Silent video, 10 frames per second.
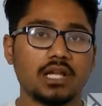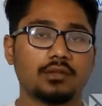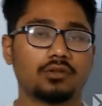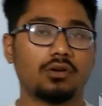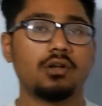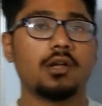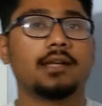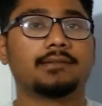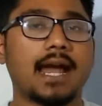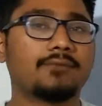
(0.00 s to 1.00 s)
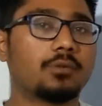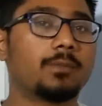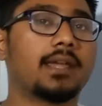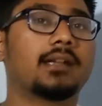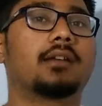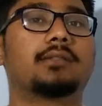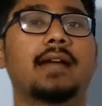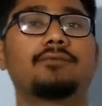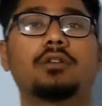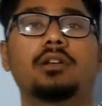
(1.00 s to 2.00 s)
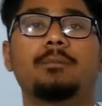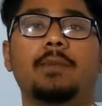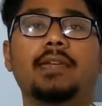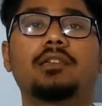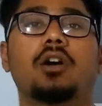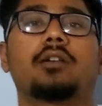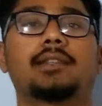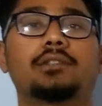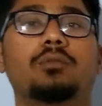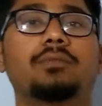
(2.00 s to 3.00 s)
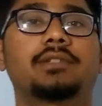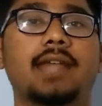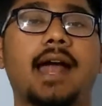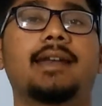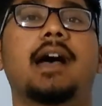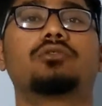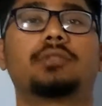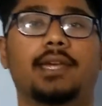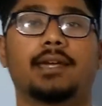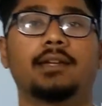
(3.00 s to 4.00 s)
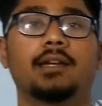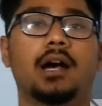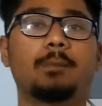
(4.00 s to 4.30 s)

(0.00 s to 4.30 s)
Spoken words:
So that would make your resume stand out there